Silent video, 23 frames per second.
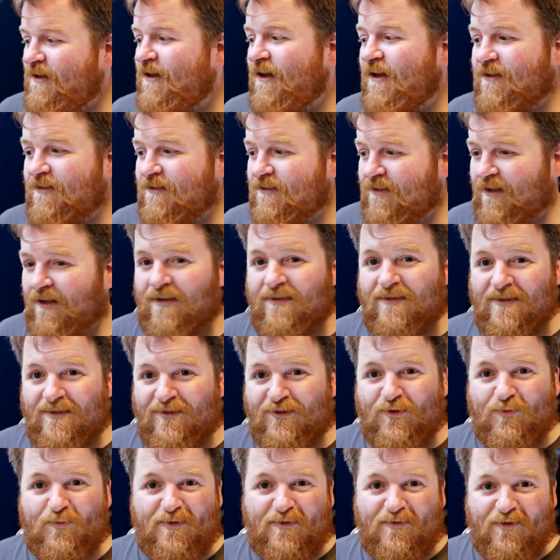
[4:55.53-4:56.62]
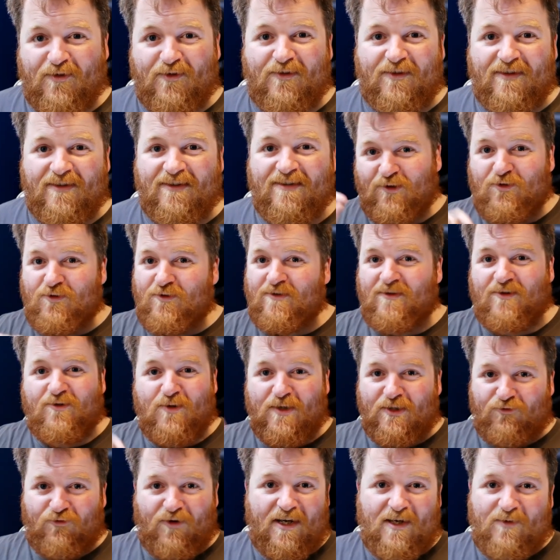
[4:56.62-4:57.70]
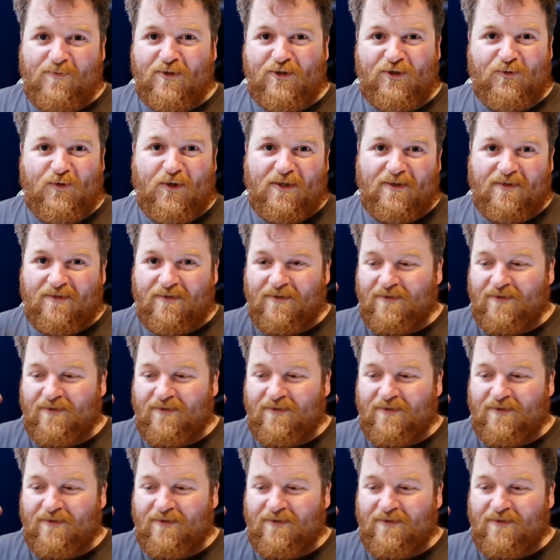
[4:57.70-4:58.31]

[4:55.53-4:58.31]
And yeah, this should be fun. Go as random as you want.